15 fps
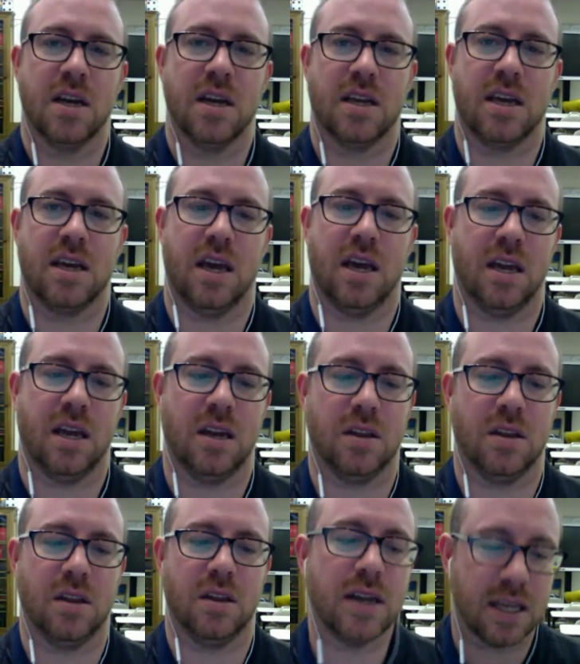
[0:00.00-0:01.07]
can
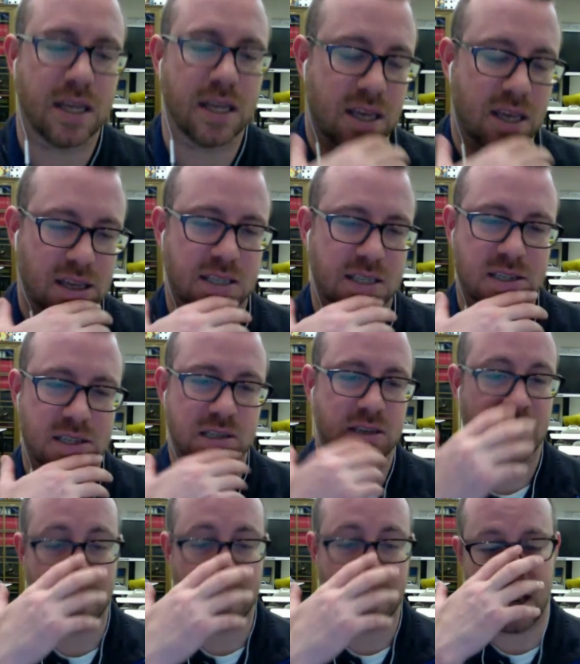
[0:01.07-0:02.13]
look at this
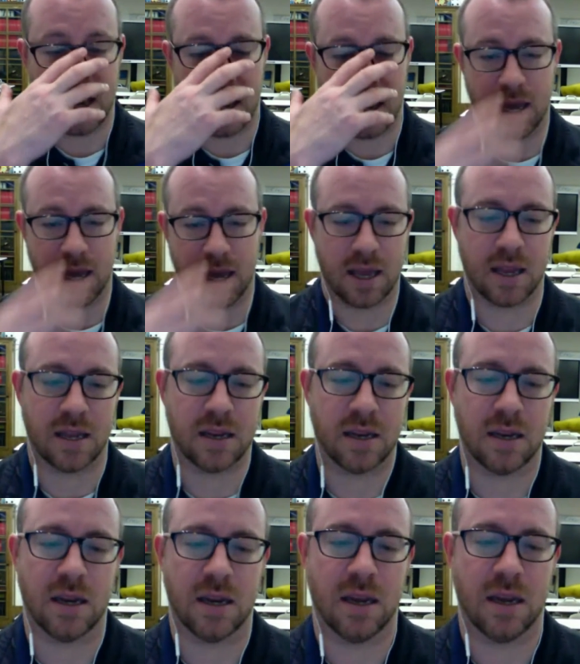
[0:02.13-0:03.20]

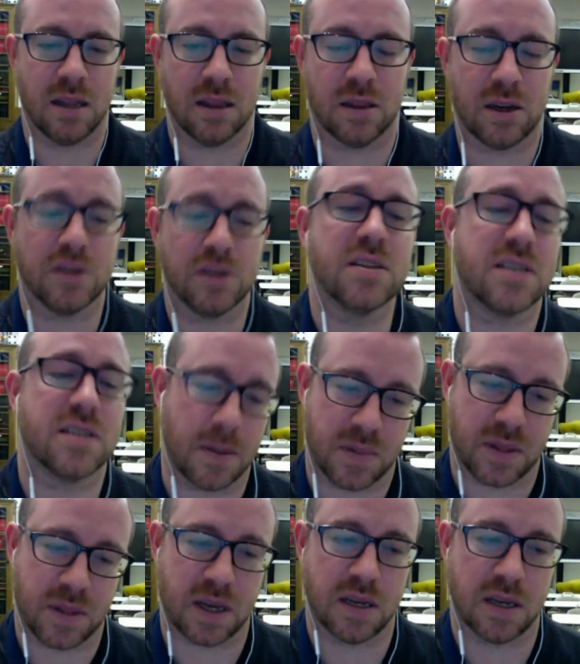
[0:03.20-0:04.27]
and learn
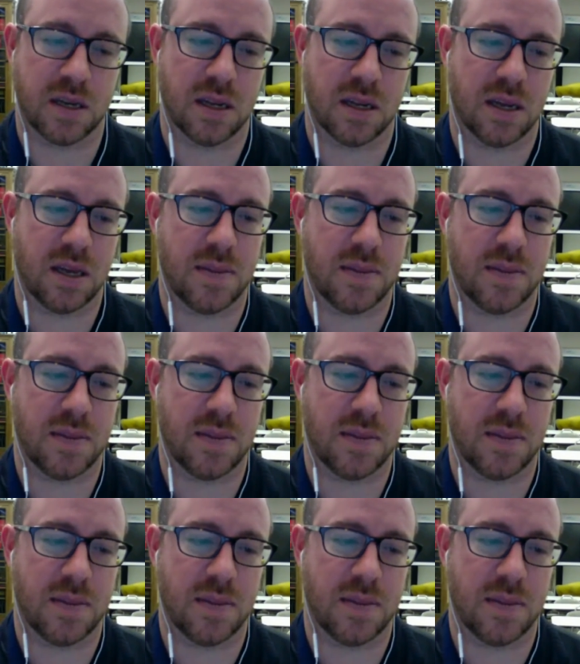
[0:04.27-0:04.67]
something. Yeah. And